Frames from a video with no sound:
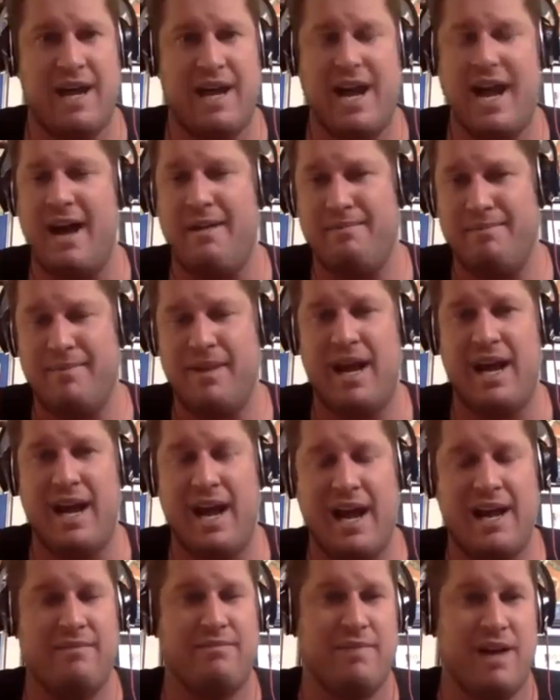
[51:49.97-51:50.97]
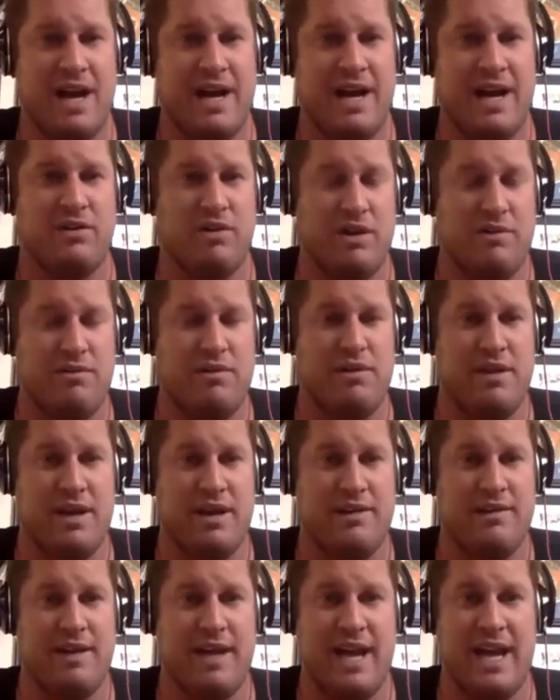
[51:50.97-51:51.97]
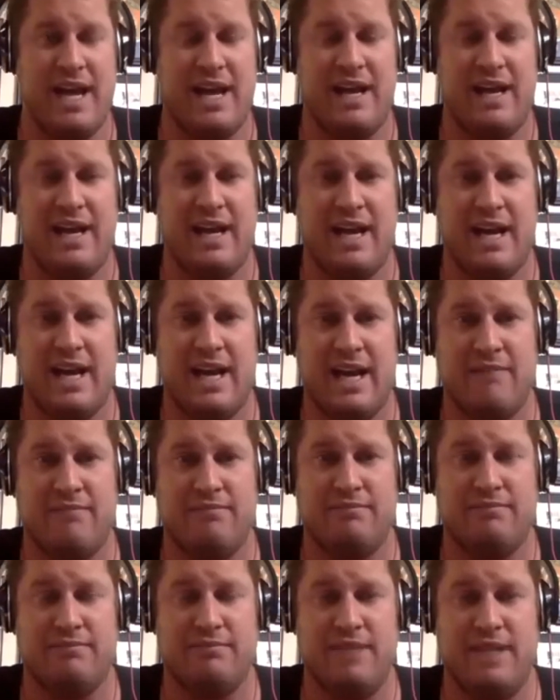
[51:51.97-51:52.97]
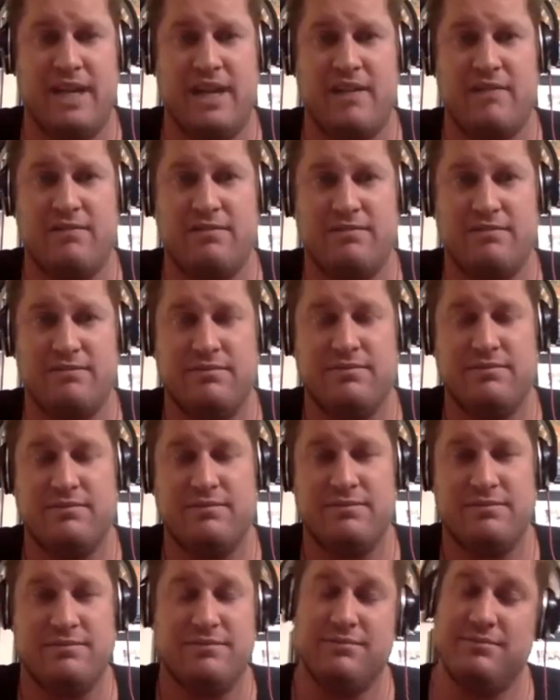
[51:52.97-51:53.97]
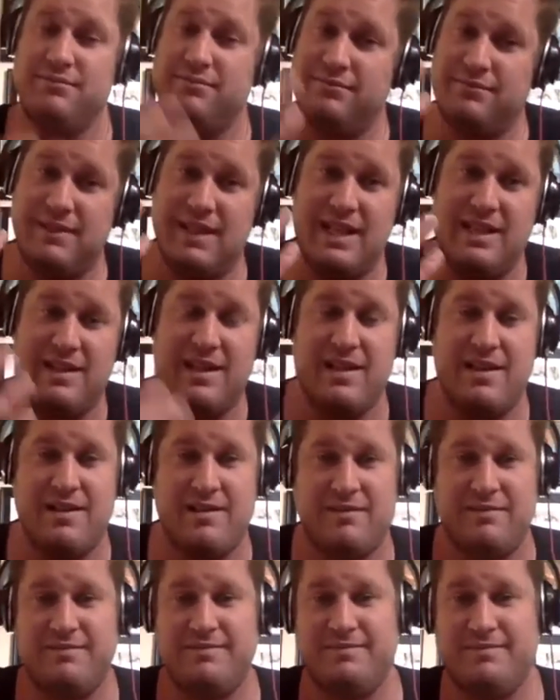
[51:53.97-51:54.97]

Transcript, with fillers: Uh, yeah, I, I, I agree with you, and uh, you know, they're going to have to go thin